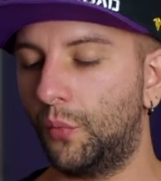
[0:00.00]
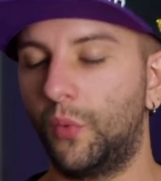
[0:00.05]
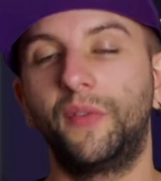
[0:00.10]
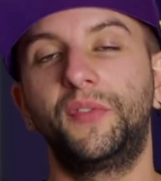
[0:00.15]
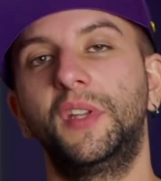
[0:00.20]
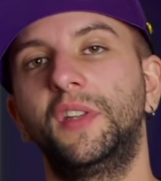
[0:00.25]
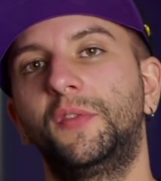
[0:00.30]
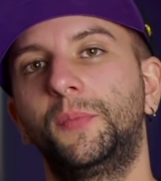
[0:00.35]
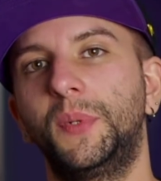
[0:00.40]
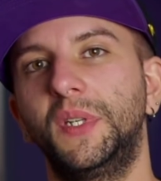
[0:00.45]

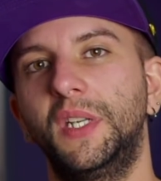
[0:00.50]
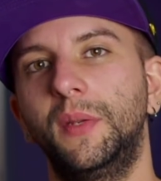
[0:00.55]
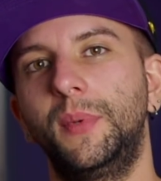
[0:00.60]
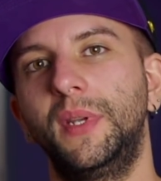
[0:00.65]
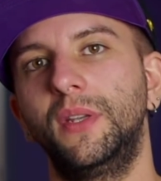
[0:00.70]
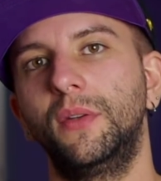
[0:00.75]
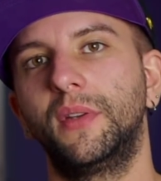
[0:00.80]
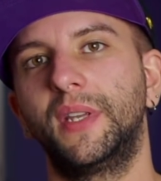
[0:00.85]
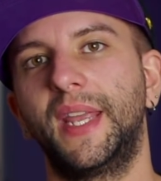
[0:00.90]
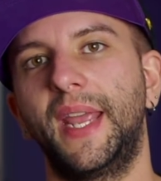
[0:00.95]
With this
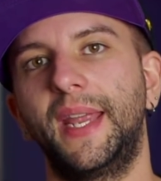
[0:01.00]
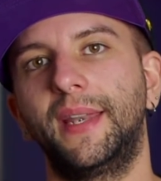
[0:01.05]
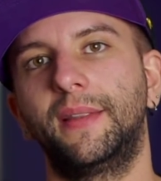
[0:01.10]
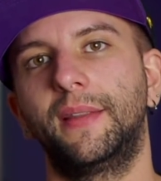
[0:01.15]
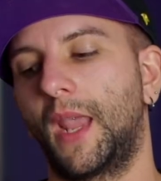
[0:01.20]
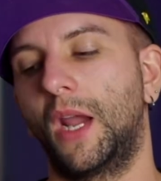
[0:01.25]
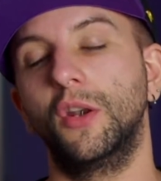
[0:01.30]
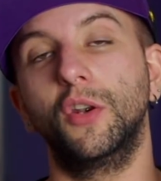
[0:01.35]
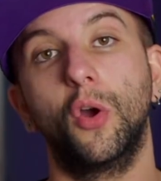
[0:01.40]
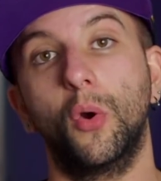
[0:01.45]
PDB, you
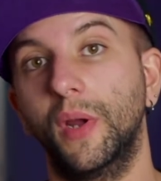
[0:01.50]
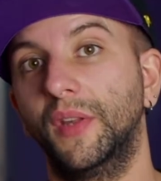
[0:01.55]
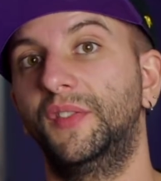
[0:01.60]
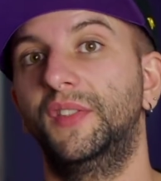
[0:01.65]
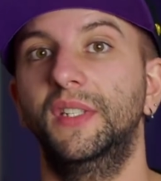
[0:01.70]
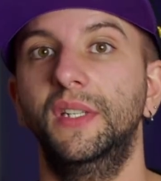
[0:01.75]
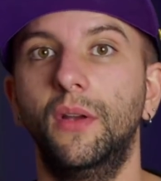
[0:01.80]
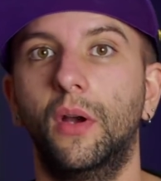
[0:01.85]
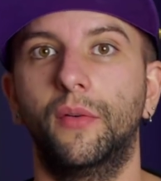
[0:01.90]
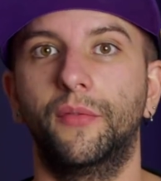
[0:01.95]
get an
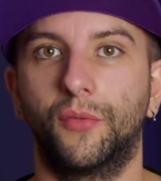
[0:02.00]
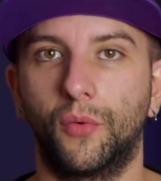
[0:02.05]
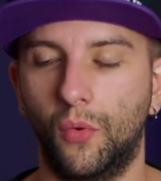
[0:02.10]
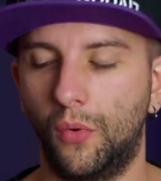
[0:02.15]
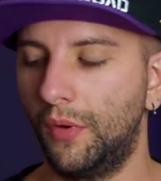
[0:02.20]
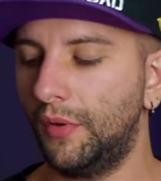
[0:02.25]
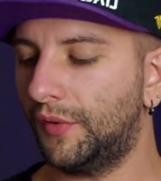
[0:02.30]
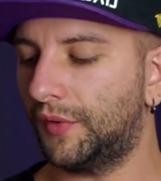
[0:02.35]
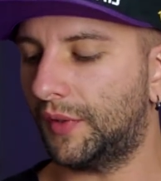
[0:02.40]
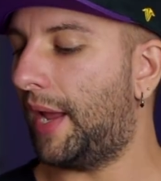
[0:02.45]
OSD, of
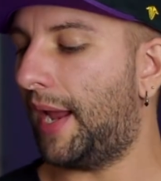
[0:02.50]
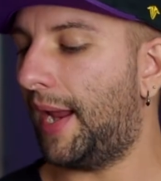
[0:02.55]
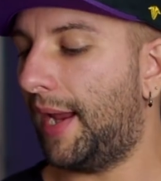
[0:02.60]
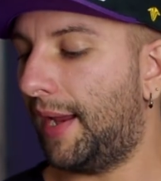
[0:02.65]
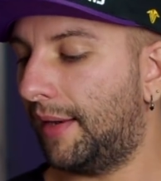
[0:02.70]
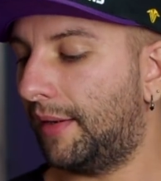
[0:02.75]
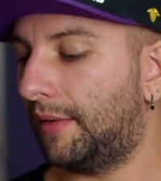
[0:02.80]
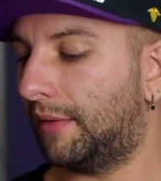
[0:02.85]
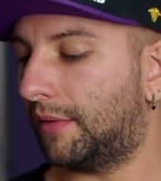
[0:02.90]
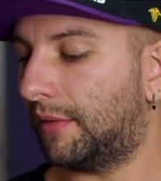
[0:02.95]
course.
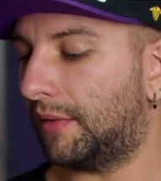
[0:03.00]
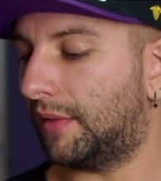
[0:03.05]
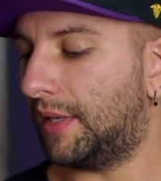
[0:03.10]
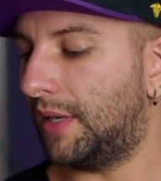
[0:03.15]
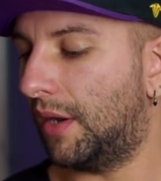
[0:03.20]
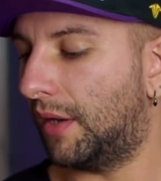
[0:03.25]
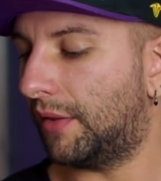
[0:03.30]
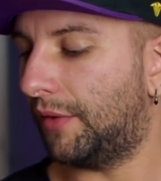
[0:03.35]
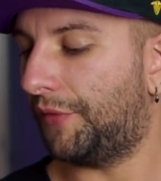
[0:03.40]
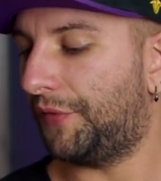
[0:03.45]
And
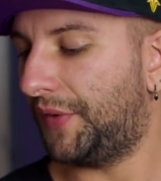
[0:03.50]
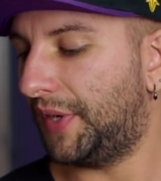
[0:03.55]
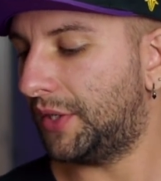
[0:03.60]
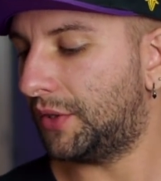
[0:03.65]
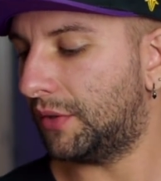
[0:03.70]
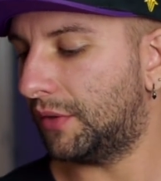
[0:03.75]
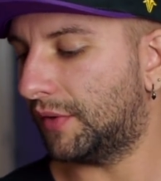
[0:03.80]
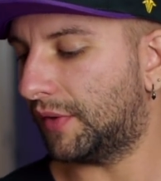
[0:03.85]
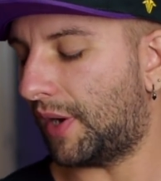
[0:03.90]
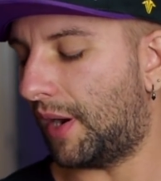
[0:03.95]
the other
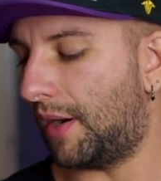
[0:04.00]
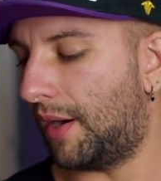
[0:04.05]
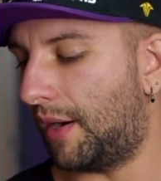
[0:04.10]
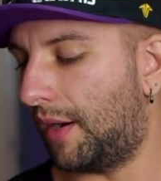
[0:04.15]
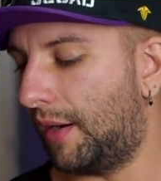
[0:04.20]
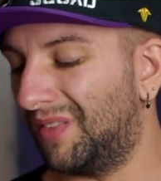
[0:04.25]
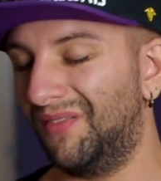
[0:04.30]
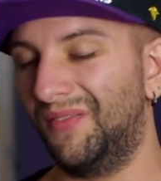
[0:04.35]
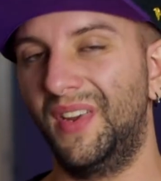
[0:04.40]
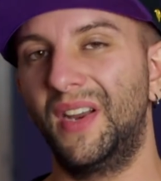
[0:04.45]
features
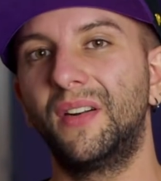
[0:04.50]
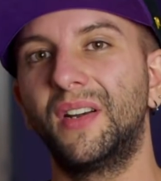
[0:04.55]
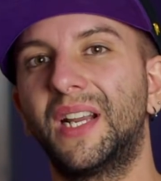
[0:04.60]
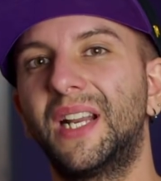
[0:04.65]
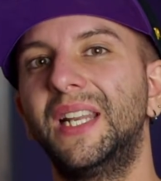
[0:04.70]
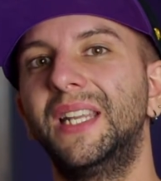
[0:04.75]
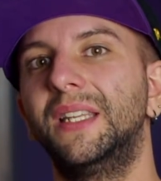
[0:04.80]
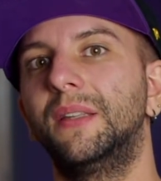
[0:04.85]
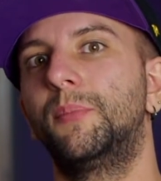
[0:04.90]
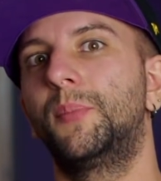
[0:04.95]
are very
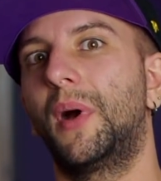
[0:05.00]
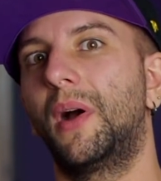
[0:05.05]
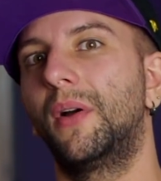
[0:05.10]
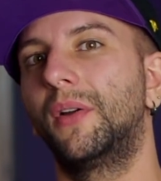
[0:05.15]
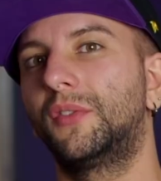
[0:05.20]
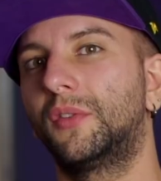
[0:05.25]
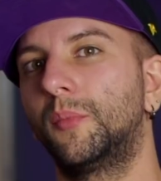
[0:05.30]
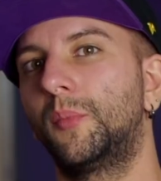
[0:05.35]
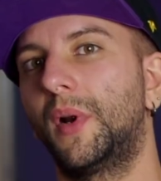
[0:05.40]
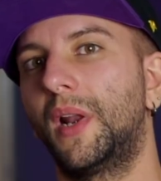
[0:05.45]
clean
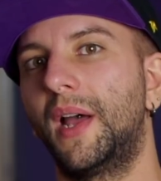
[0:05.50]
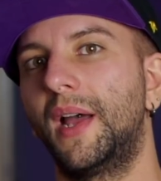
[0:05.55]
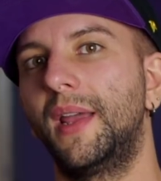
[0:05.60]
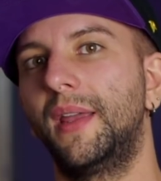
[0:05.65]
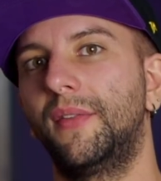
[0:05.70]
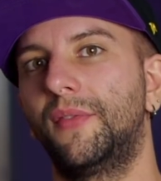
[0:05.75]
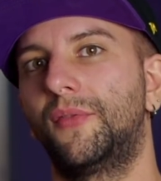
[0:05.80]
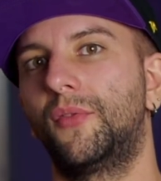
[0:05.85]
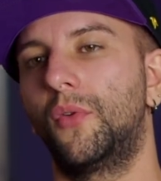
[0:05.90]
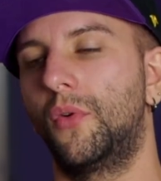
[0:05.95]
power
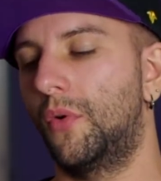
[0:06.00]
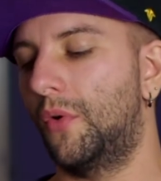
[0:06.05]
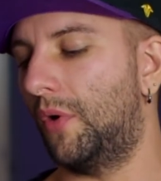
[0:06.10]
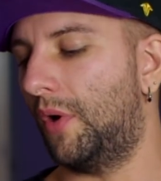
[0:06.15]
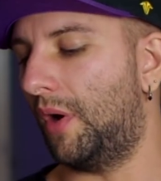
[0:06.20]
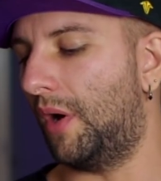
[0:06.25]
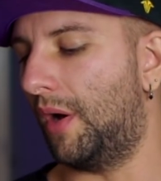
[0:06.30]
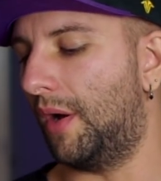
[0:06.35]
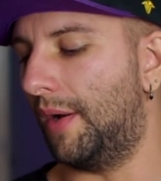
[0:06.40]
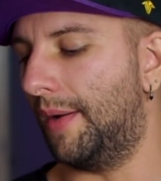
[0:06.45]
supply
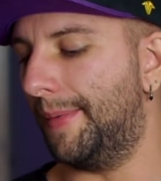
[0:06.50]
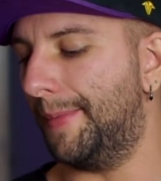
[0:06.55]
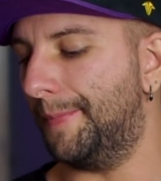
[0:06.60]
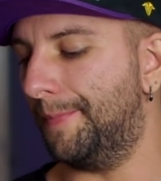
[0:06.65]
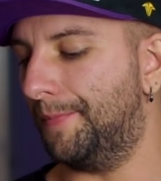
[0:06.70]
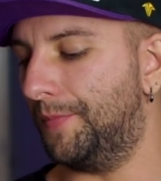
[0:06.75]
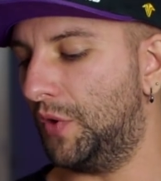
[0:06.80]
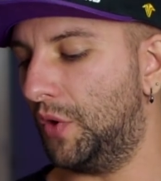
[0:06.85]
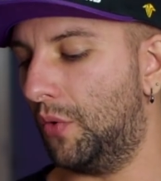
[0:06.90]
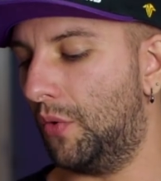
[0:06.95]
for
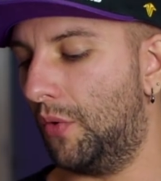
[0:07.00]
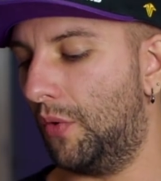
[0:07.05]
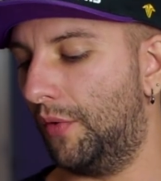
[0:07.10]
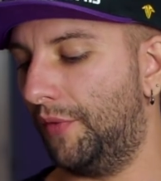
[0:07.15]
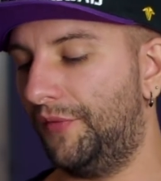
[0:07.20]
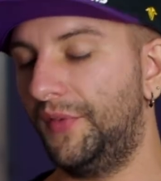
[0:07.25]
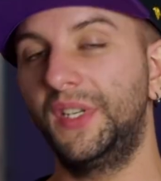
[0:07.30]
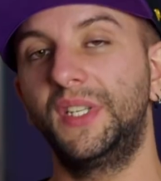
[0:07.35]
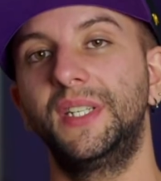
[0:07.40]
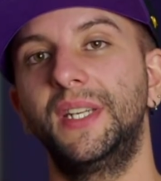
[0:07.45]

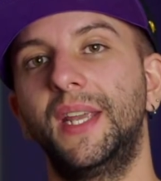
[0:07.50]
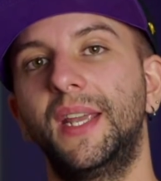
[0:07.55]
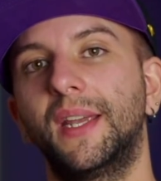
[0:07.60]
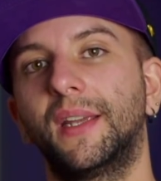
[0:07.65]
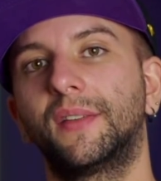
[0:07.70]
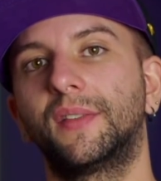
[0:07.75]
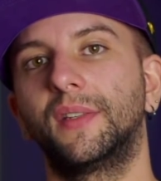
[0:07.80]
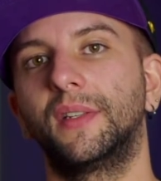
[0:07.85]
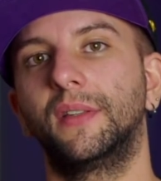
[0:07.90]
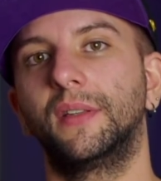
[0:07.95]
your
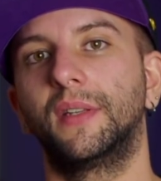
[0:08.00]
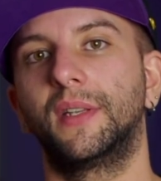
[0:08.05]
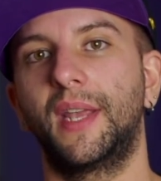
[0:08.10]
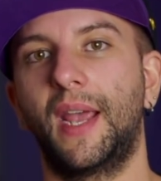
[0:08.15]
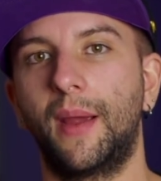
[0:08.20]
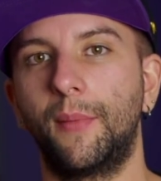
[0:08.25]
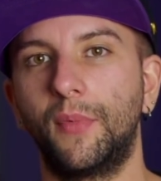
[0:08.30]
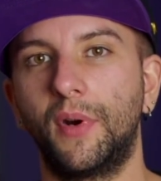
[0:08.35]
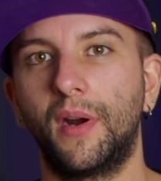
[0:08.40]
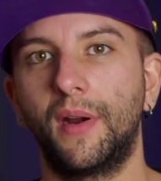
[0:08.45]
VTX and
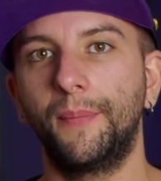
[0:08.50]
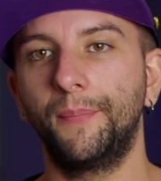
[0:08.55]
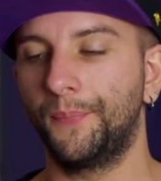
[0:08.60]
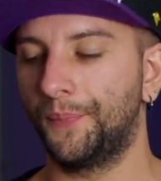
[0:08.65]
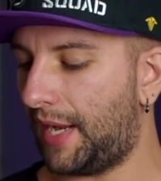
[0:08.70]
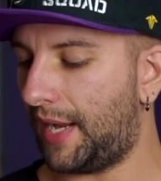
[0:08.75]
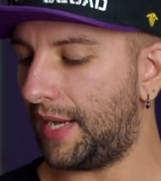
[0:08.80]
camera.